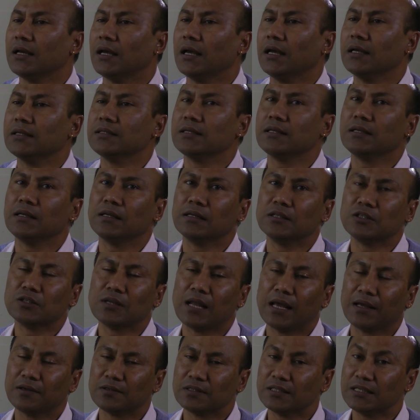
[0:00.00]
as an English
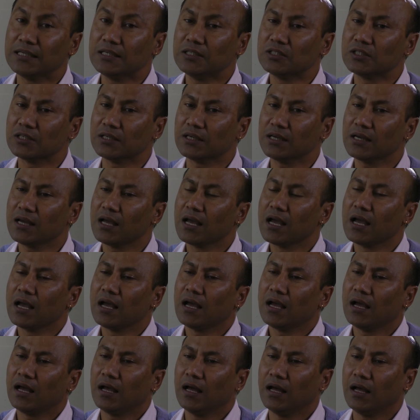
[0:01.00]
language teacher,
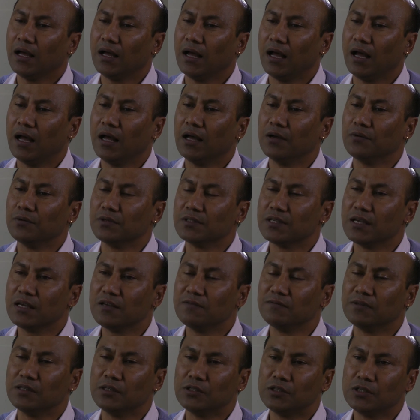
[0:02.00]
I was
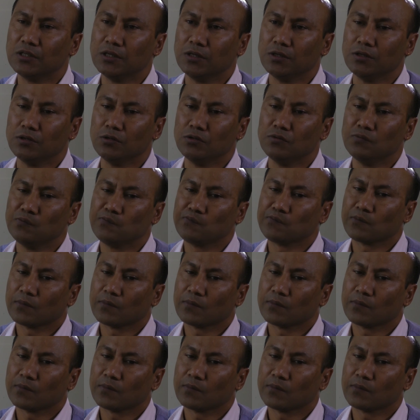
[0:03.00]
able to